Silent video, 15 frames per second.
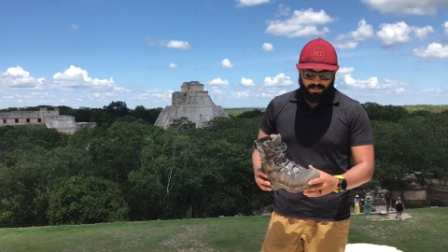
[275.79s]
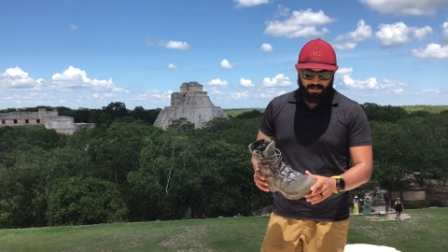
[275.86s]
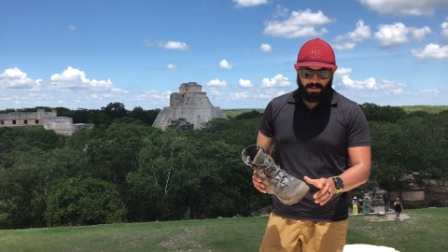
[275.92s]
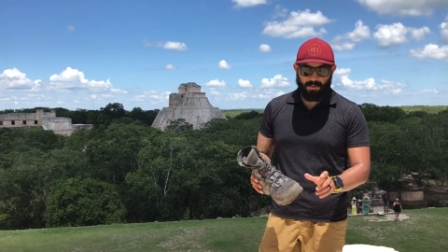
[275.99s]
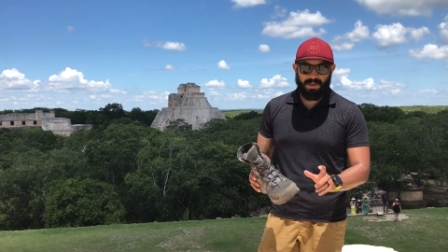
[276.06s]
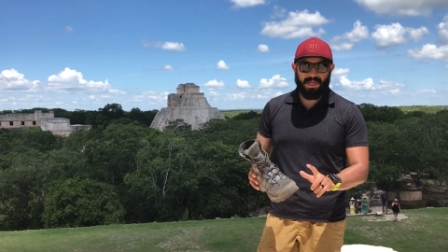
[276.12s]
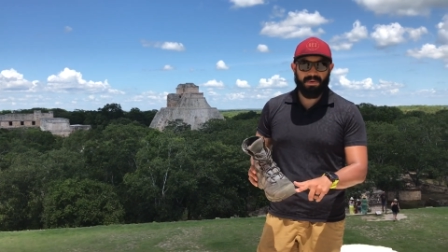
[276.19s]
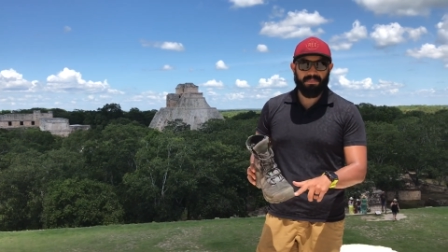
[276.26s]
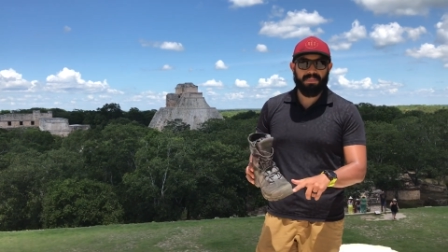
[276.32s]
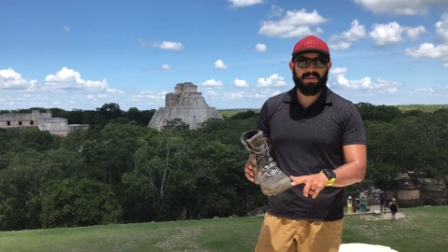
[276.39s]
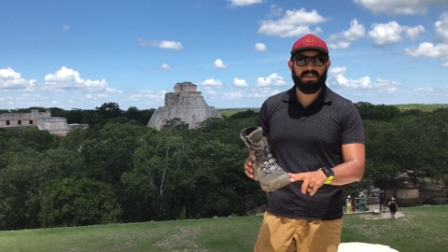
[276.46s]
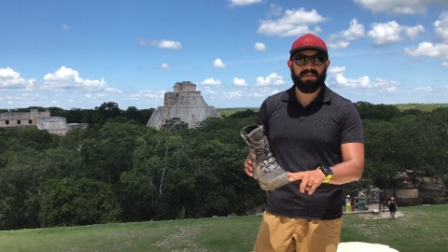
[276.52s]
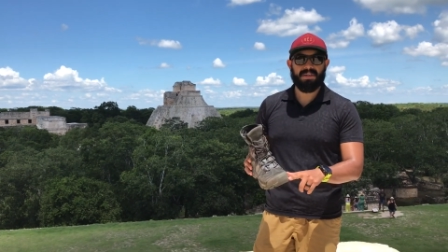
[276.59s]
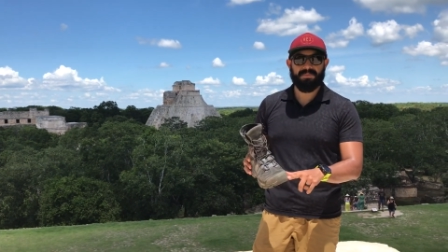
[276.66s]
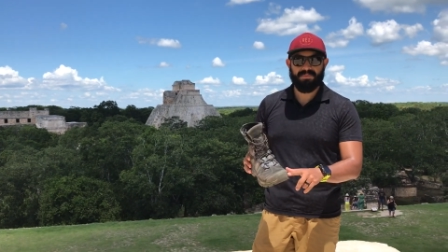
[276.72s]
Toe cap.
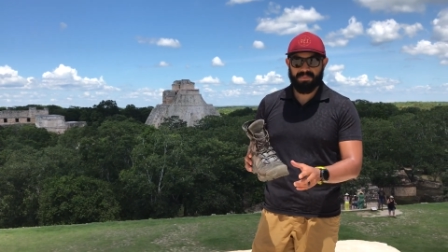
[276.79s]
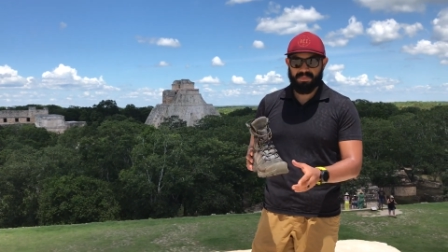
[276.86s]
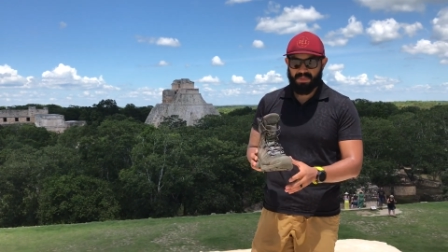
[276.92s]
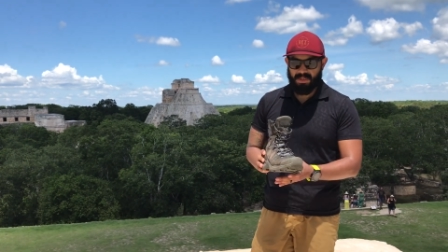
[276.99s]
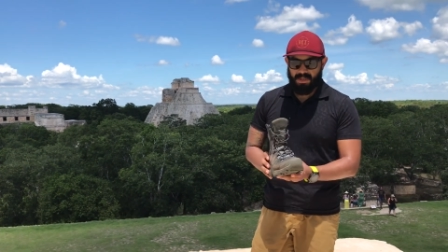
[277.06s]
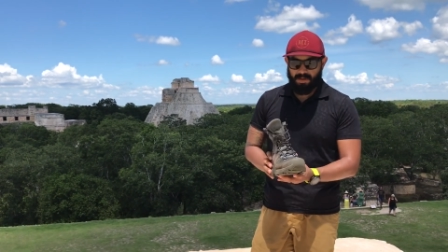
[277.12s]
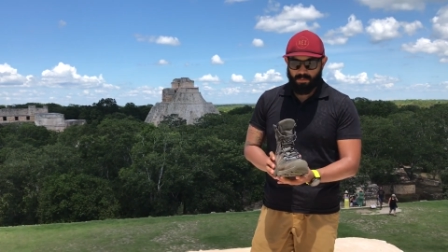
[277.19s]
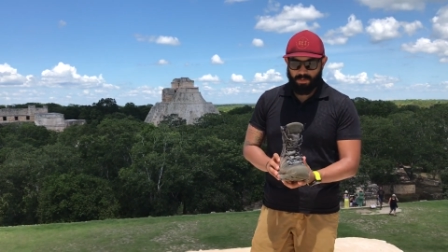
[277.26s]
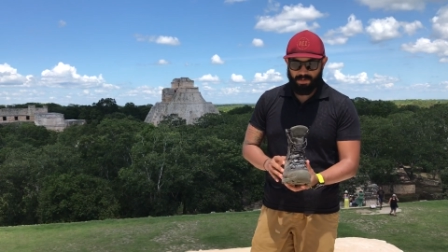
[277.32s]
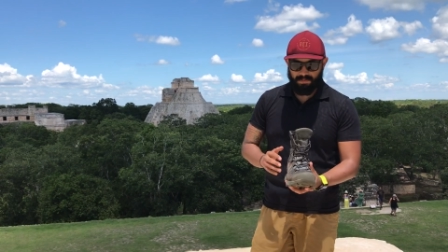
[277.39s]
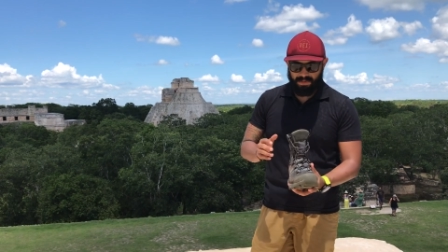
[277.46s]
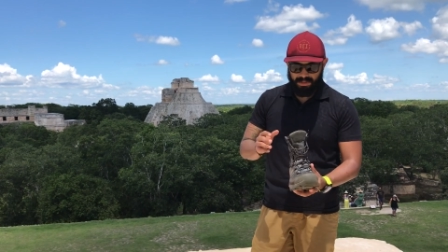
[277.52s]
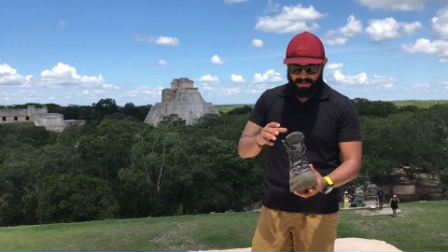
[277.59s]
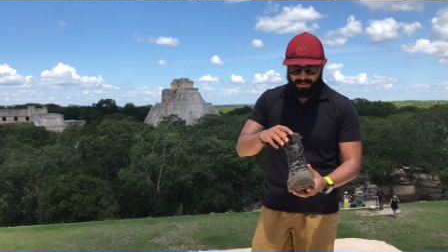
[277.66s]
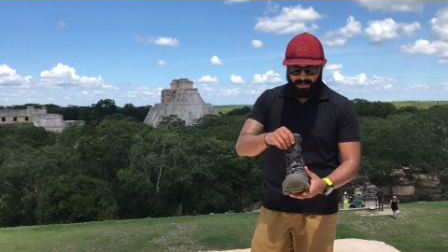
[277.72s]
One of
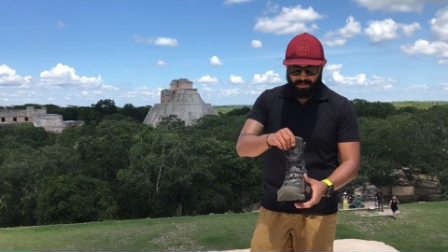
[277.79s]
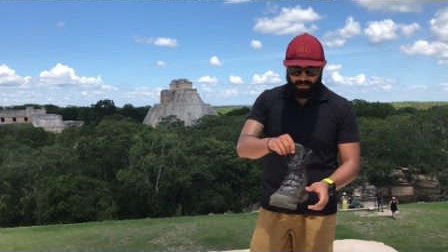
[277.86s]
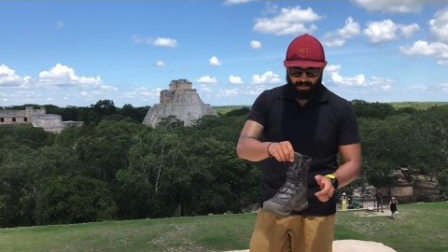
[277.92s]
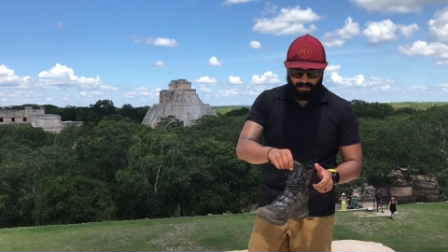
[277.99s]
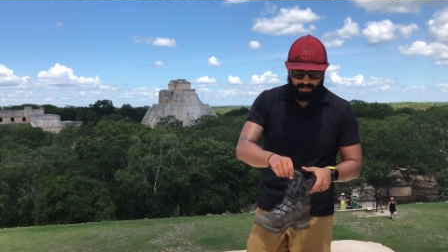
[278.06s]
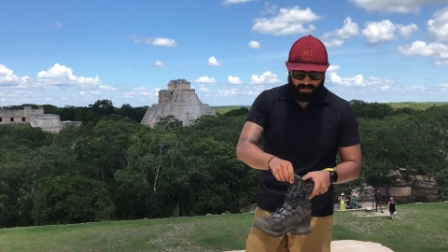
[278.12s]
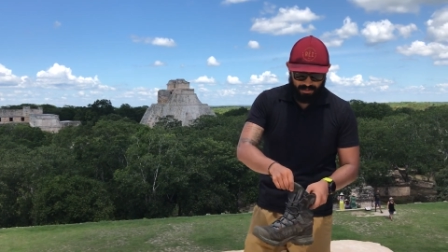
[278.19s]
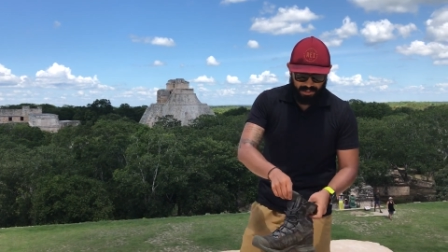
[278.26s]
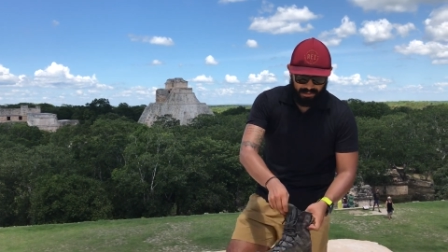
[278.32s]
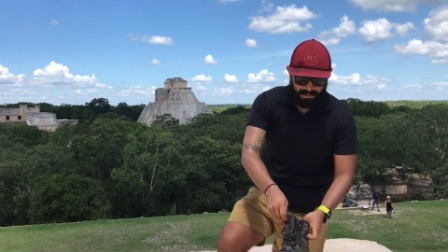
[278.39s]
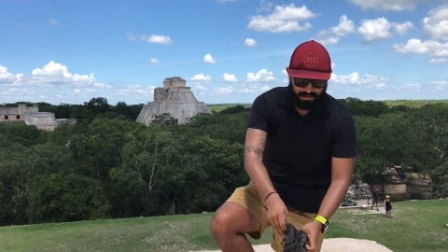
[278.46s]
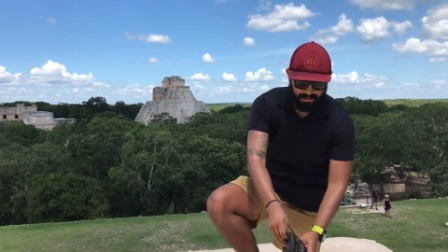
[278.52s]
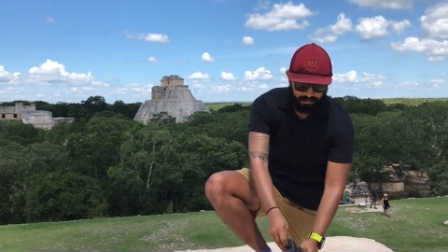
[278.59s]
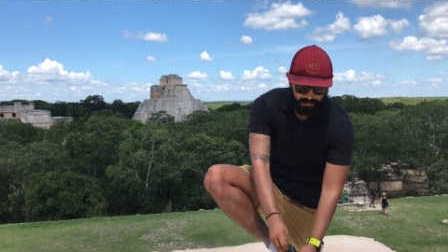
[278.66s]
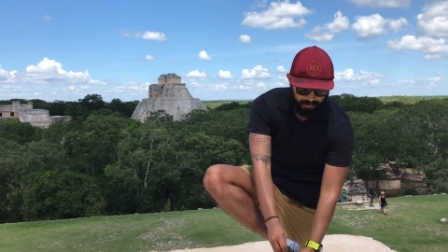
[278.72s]
the things that I also want to
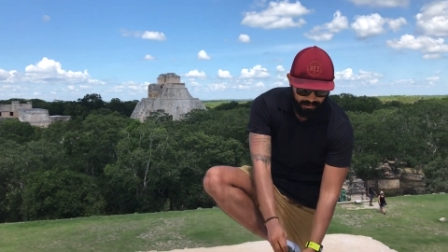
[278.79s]
highlight as